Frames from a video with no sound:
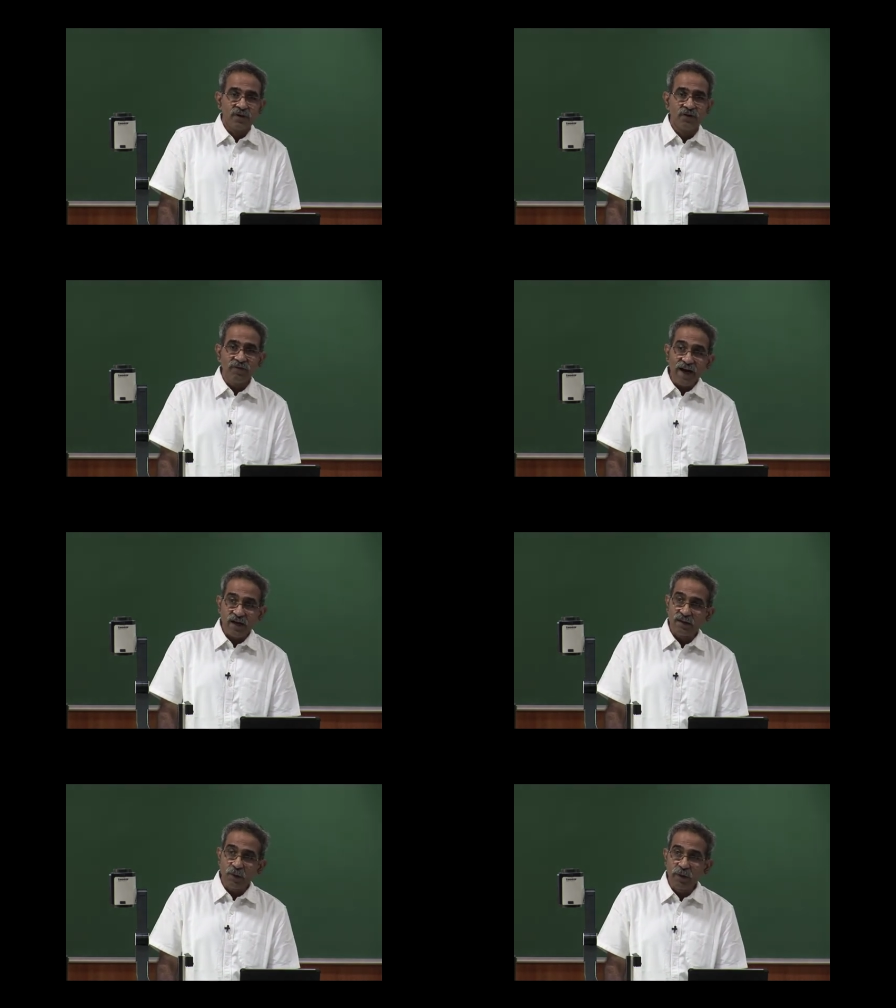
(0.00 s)
In
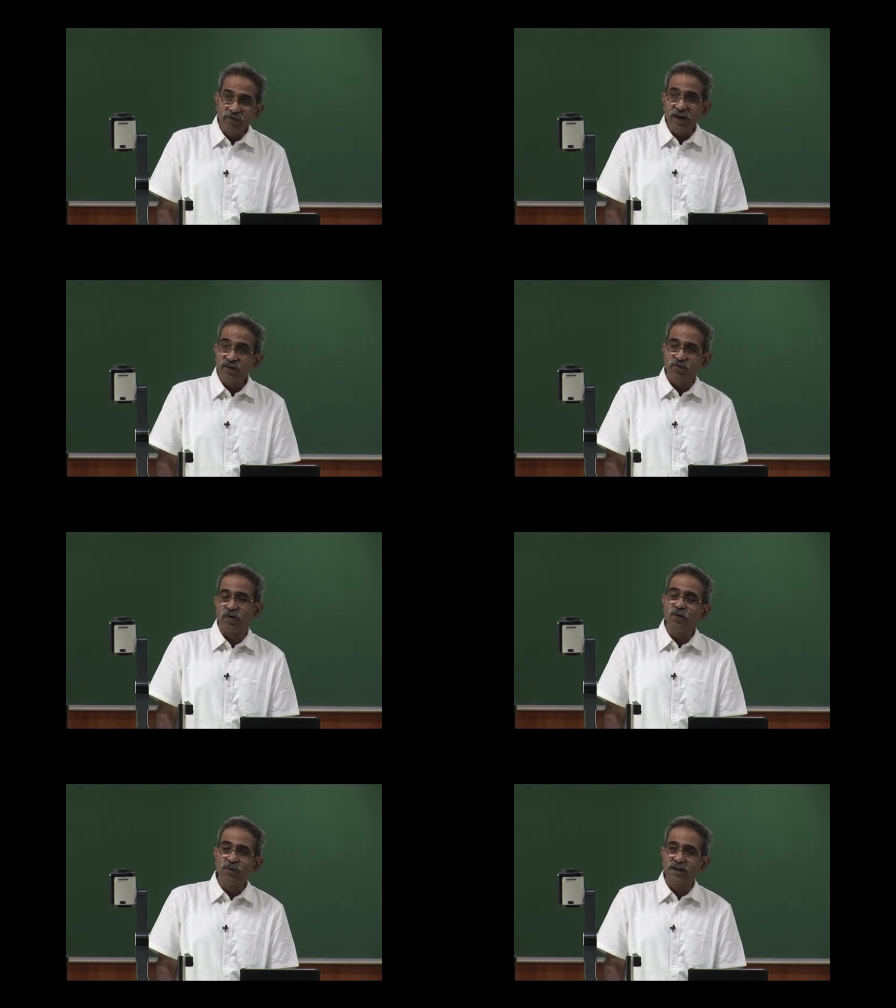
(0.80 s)
fact, the precise
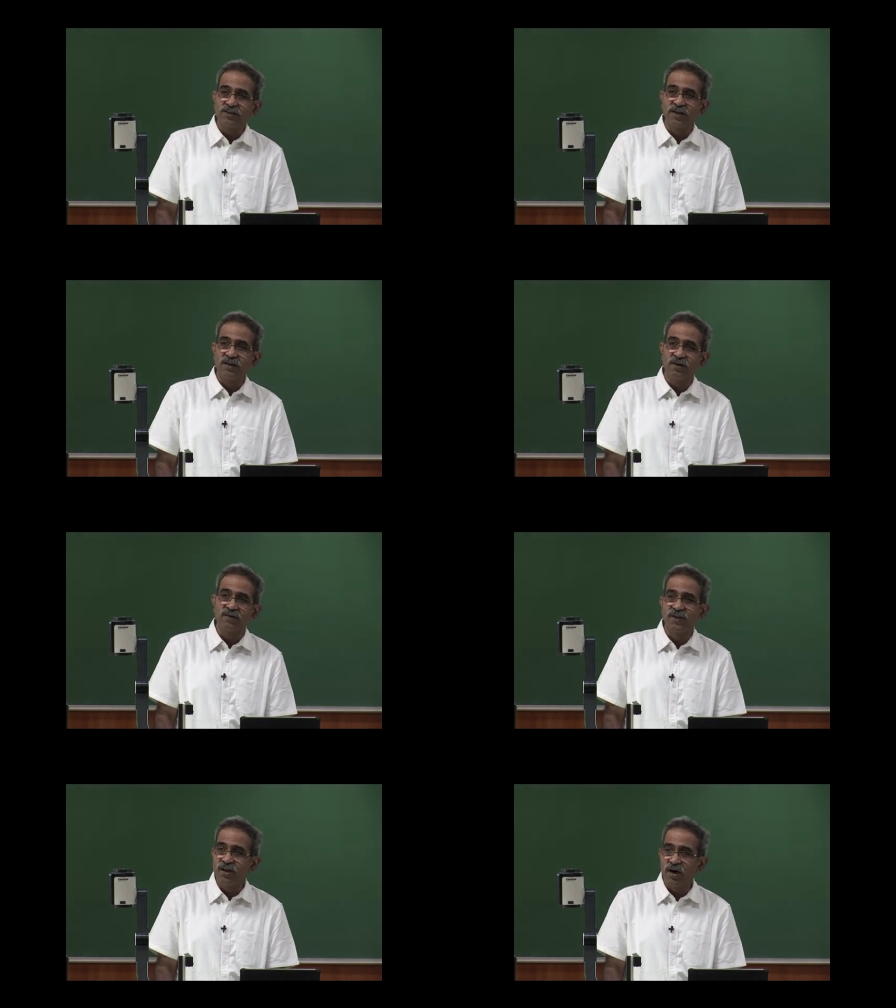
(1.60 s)
formulation
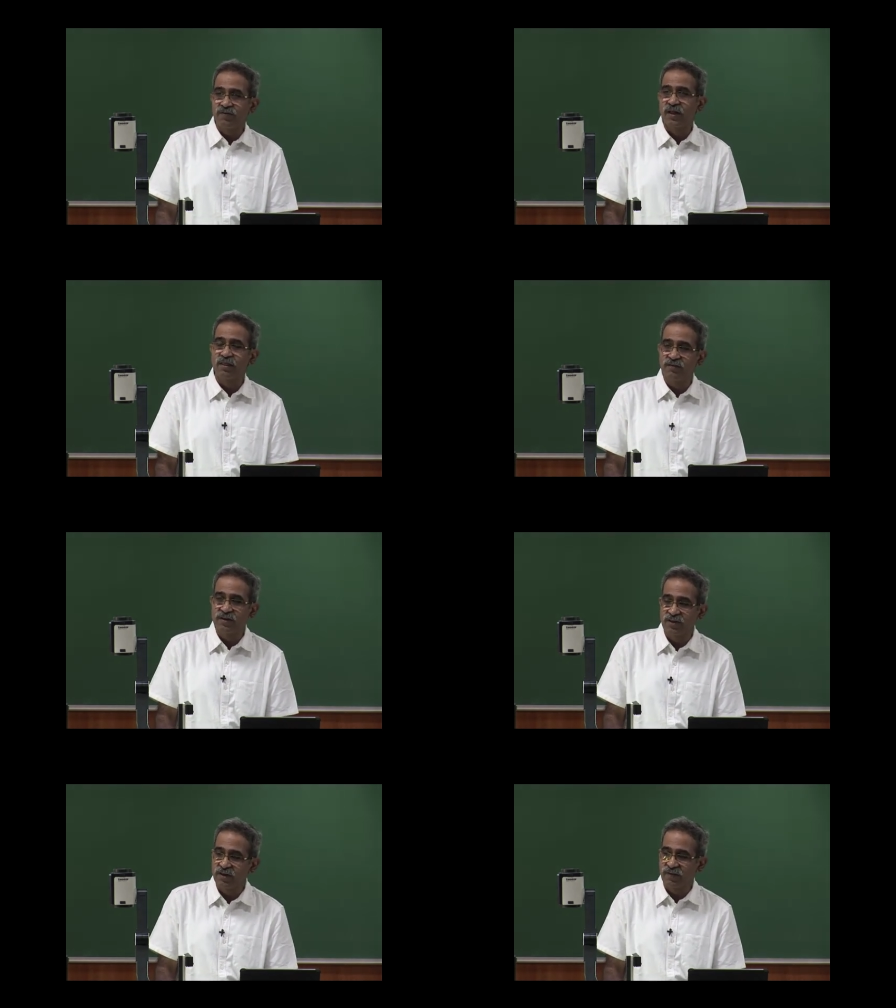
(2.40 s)
of the law of
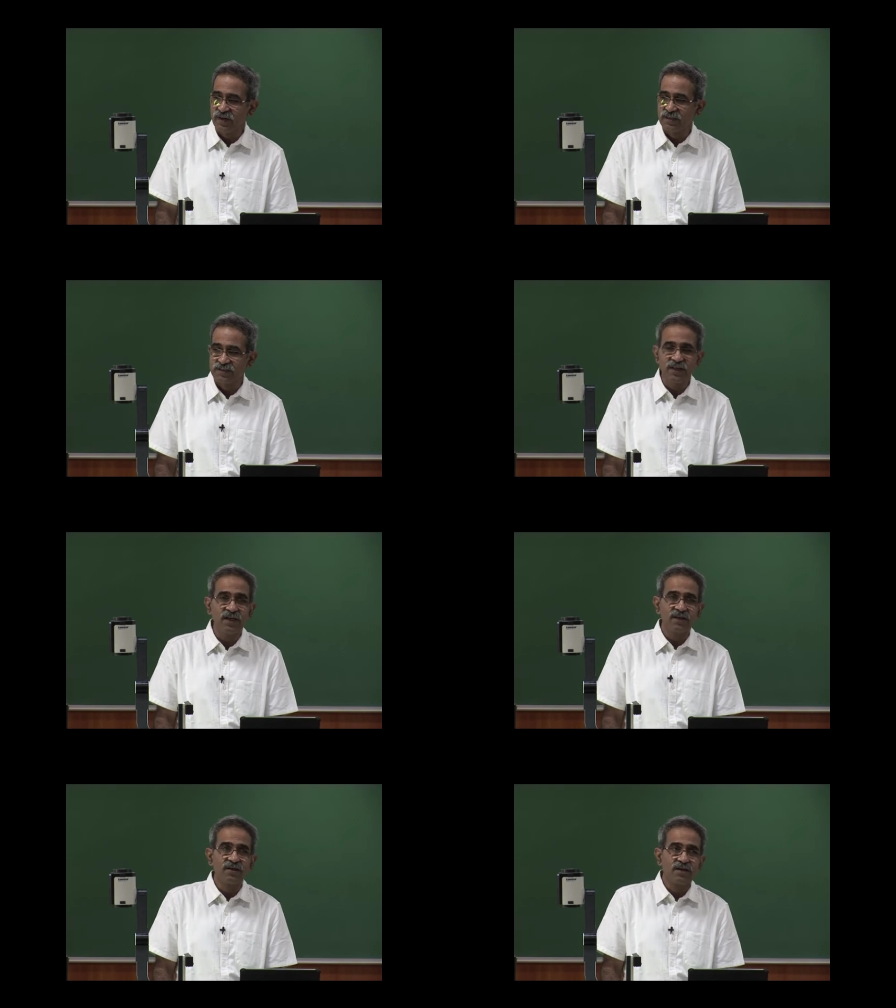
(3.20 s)
conservation of energy